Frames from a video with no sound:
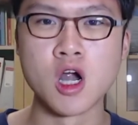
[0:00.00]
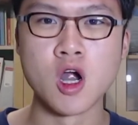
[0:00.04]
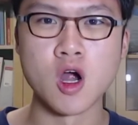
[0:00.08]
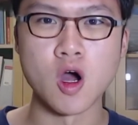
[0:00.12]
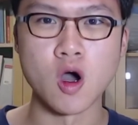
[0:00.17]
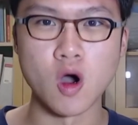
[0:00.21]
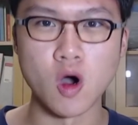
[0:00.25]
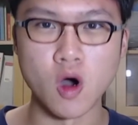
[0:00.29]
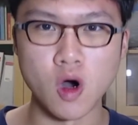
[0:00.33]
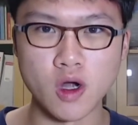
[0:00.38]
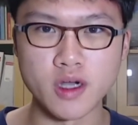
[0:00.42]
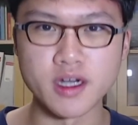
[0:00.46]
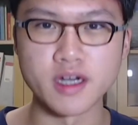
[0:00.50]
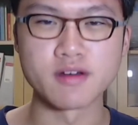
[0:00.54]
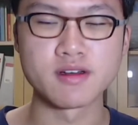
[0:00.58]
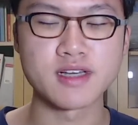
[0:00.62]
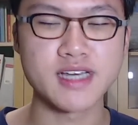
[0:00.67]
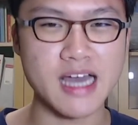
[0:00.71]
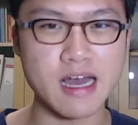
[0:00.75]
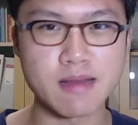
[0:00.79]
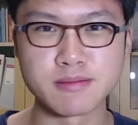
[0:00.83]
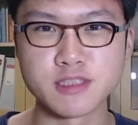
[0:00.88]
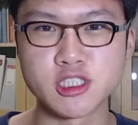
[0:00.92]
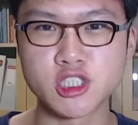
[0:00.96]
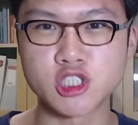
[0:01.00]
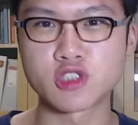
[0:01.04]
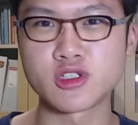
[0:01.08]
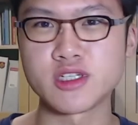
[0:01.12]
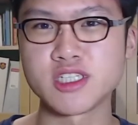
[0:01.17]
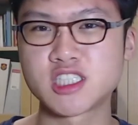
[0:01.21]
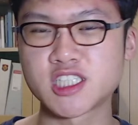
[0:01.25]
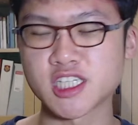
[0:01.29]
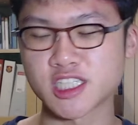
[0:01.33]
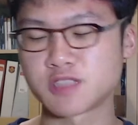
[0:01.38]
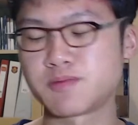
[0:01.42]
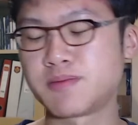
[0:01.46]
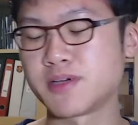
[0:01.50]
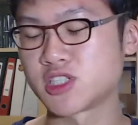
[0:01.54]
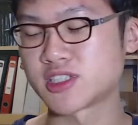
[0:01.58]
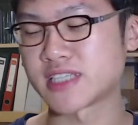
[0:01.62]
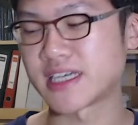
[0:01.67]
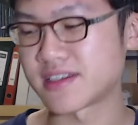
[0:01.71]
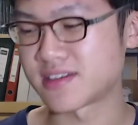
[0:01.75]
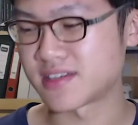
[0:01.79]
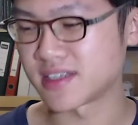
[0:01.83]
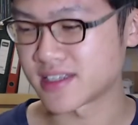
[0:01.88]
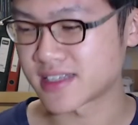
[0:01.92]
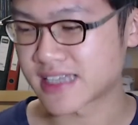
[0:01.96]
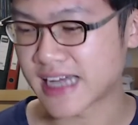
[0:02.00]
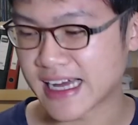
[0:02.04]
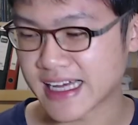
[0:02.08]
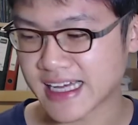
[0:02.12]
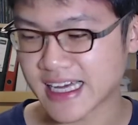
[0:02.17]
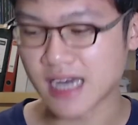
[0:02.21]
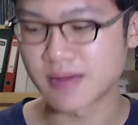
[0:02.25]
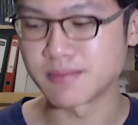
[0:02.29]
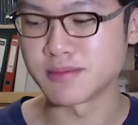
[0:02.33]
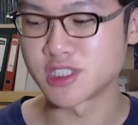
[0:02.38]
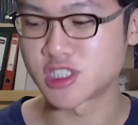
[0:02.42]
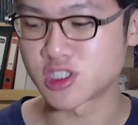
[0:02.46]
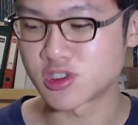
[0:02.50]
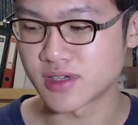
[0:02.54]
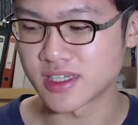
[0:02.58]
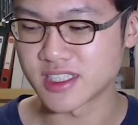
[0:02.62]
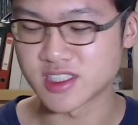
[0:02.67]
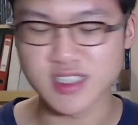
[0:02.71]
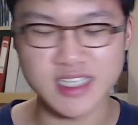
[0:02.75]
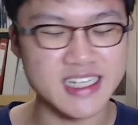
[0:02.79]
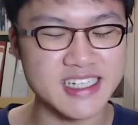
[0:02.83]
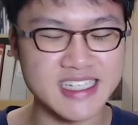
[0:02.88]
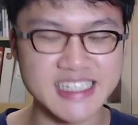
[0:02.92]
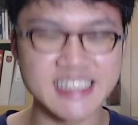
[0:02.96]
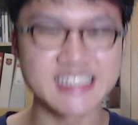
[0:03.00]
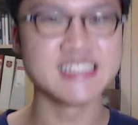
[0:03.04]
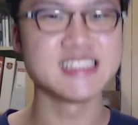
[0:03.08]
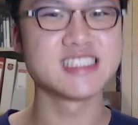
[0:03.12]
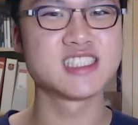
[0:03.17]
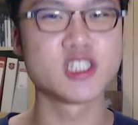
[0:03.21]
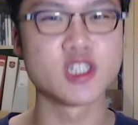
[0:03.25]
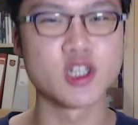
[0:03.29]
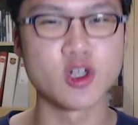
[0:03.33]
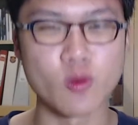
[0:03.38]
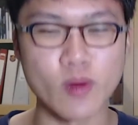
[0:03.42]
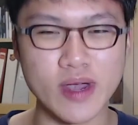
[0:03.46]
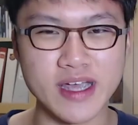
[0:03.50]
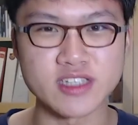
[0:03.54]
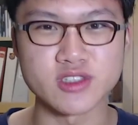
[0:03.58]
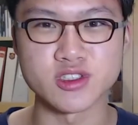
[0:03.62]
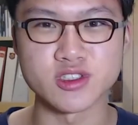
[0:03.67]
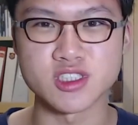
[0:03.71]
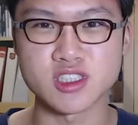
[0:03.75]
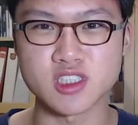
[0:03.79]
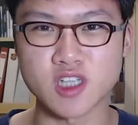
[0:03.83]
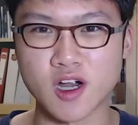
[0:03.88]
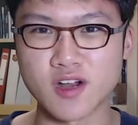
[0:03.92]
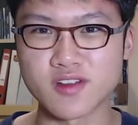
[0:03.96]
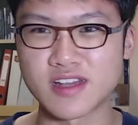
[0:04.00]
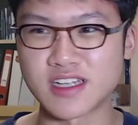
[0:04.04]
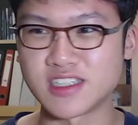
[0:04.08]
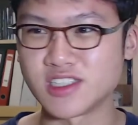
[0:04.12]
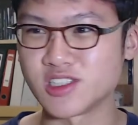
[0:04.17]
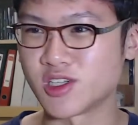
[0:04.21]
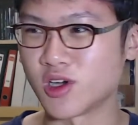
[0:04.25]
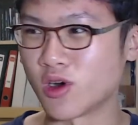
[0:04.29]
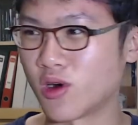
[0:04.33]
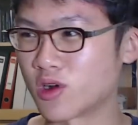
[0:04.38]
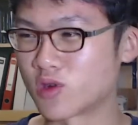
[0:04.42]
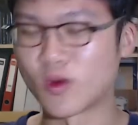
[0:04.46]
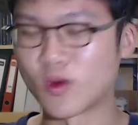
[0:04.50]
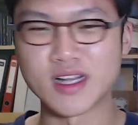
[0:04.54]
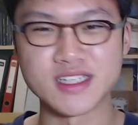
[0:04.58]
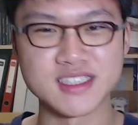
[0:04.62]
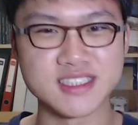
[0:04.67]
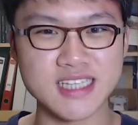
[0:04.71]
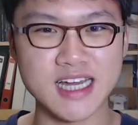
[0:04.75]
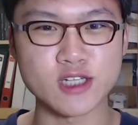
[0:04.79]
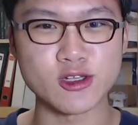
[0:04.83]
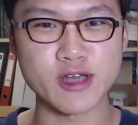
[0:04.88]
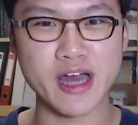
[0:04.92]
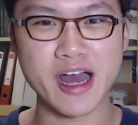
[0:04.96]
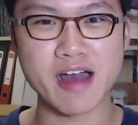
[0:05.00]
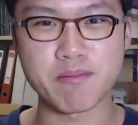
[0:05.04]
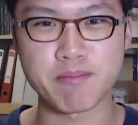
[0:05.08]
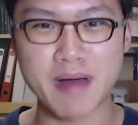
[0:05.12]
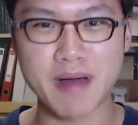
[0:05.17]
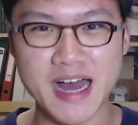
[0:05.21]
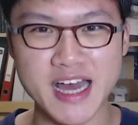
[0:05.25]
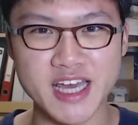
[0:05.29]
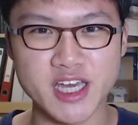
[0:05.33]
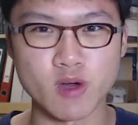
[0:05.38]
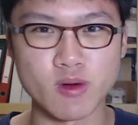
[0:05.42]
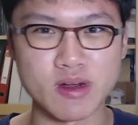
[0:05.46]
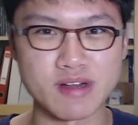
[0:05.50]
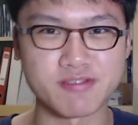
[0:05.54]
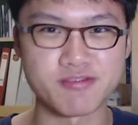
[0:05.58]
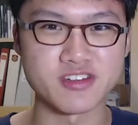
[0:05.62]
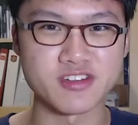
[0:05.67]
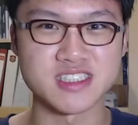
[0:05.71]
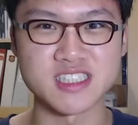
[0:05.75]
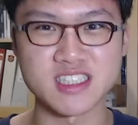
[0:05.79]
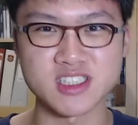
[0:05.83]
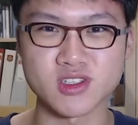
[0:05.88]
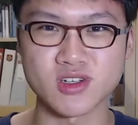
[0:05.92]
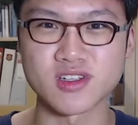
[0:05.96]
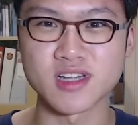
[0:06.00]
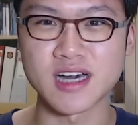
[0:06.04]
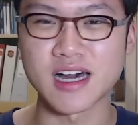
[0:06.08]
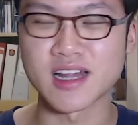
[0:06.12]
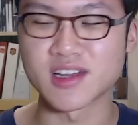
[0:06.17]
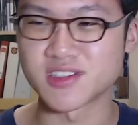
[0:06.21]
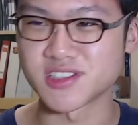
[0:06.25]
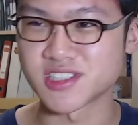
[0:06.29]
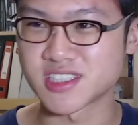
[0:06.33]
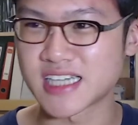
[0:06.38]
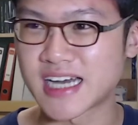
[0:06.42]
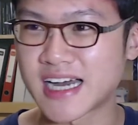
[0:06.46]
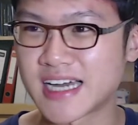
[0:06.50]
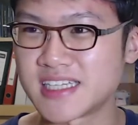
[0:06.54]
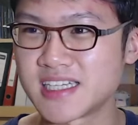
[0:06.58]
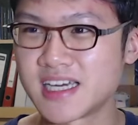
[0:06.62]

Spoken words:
on chemistry, just because I think that chemistry is an easier way to start. Then you go on one side, you have bio, and physics on the other side.